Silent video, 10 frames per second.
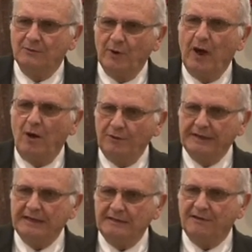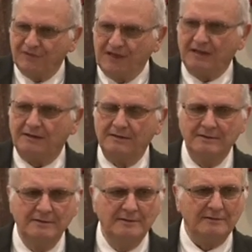We all need to think,
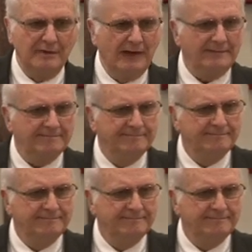right?